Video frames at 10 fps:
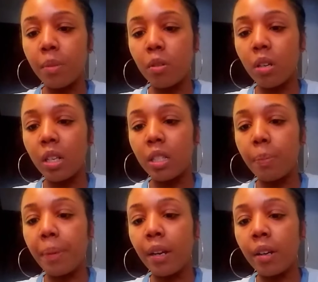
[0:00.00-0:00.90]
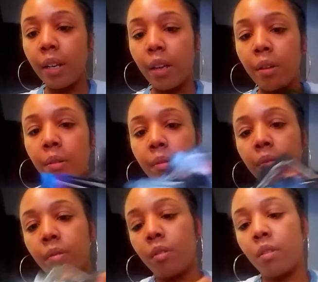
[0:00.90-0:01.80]
These cards are all the way
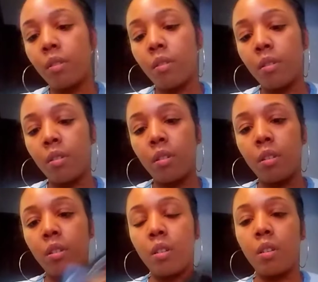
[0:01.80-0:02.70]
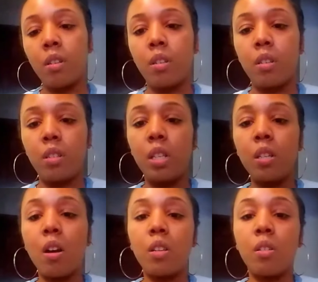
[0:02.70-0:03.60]
turned around and flipped. Yeah, there's a change
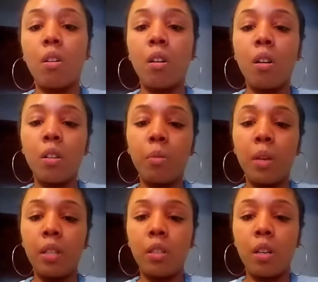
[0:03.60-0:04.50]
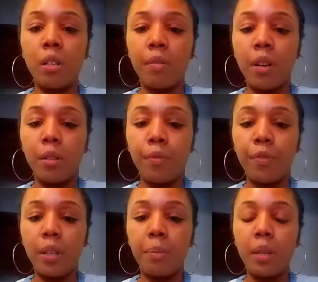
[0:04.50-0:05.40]
that's coming for a lot of you guys.
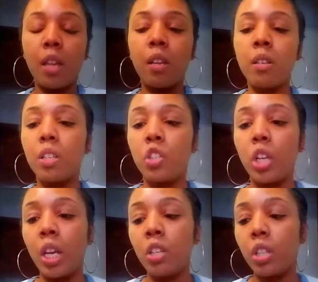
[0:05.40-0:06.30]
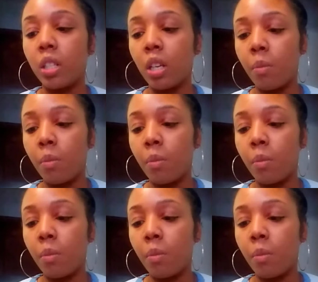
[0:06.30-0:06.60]
There's a big change.